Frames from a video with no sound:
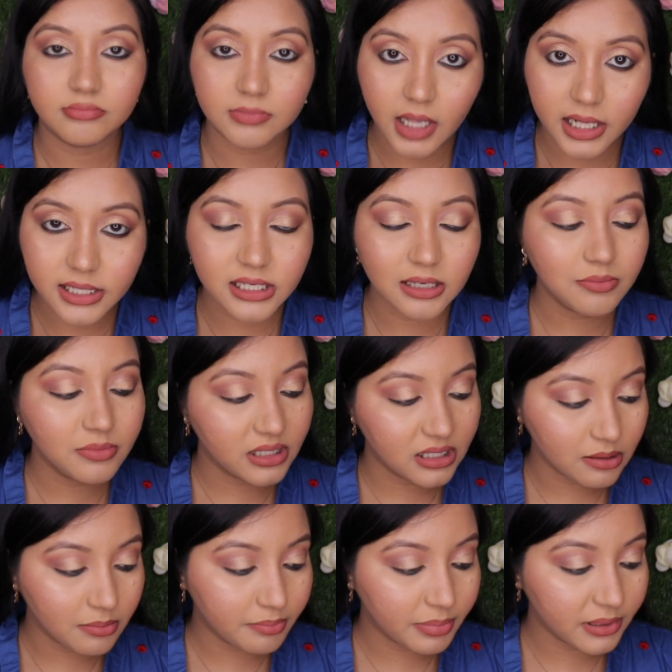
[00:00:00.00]
That seems
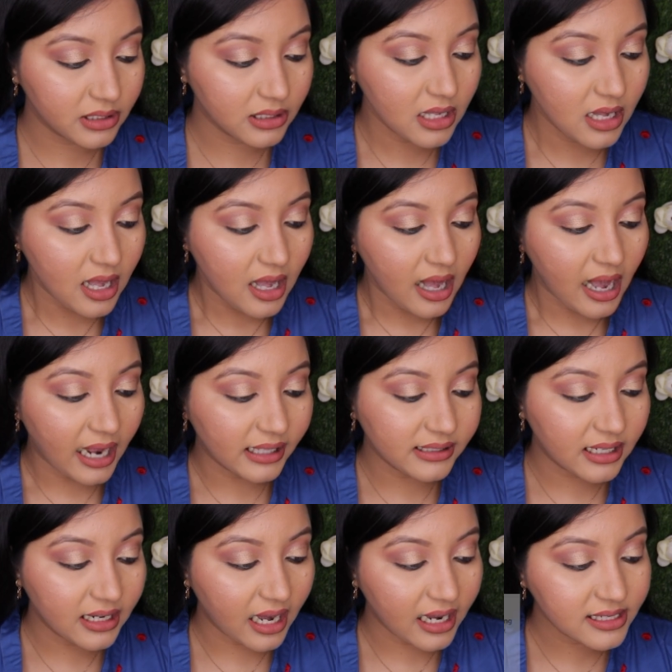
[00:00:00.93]
simple.
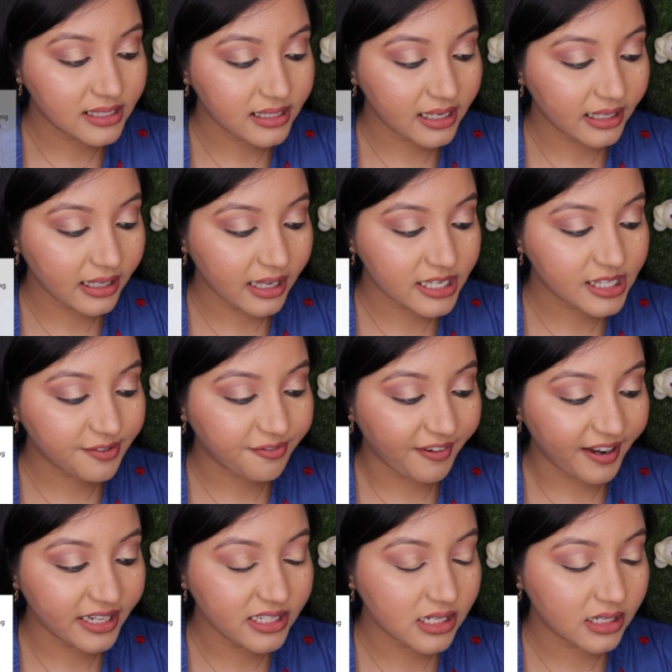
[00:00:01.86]
And the last thing is
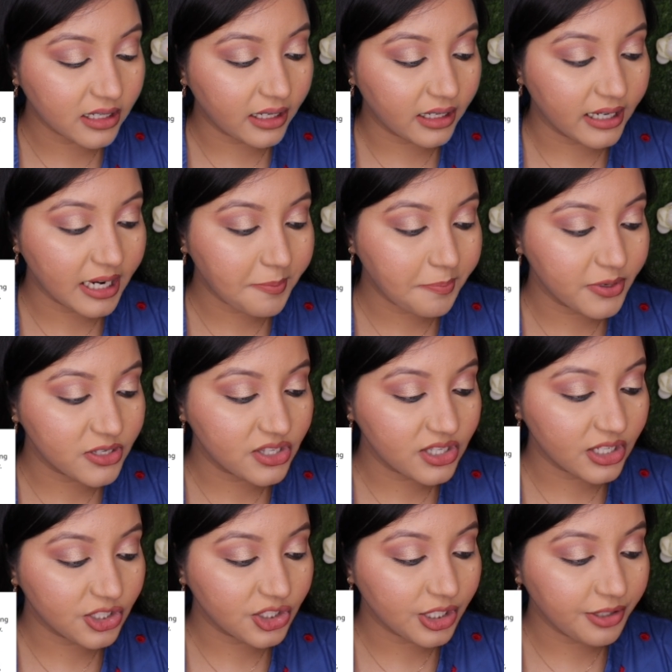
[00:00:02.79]
find correct
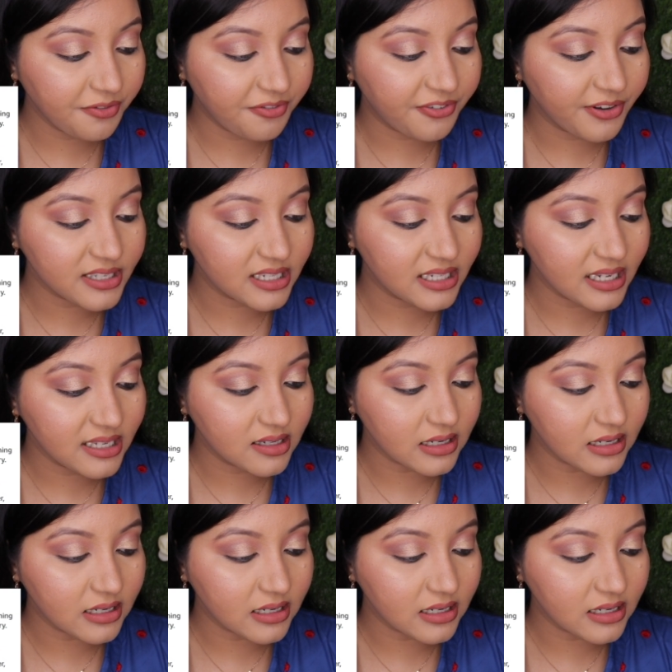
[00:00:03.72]
position. Firstly,